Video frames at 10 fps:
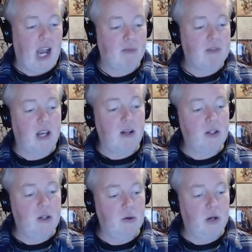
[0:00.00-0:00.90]
I'm
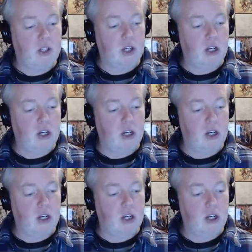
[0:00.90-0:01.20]
telling you, I'm